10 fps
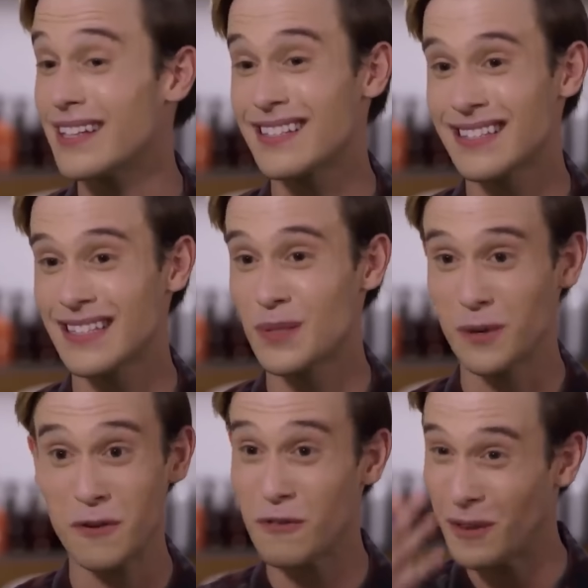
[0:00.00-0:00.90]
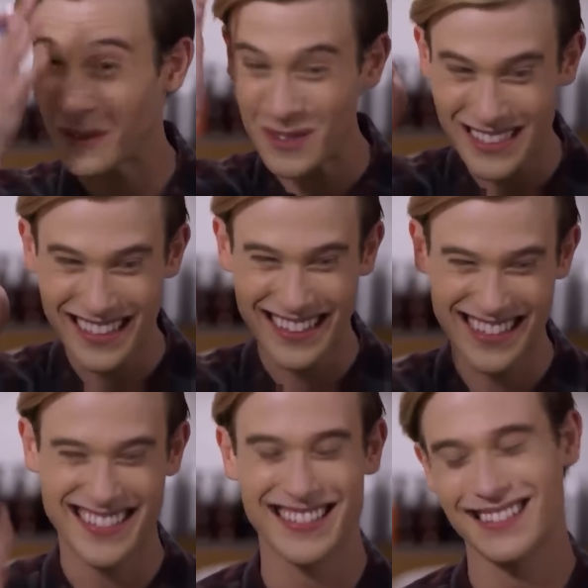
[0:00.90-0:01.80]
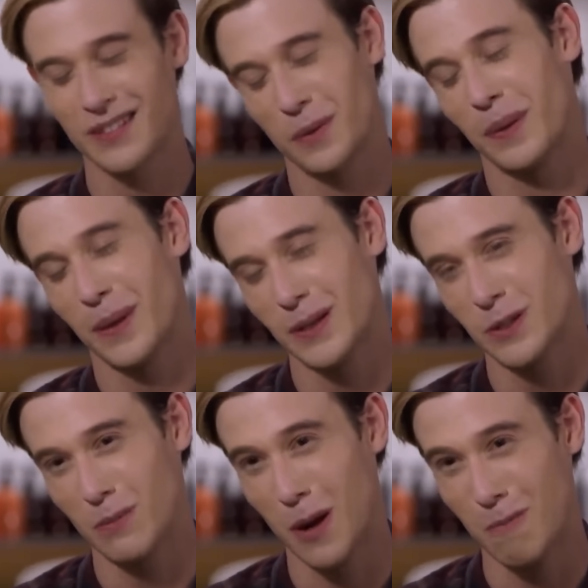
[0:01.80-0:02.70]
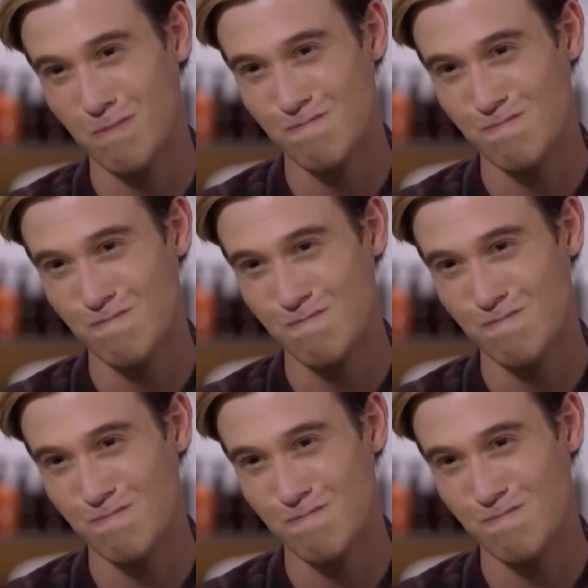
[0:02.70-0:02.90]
any instances where you feel this, know that that's your mom.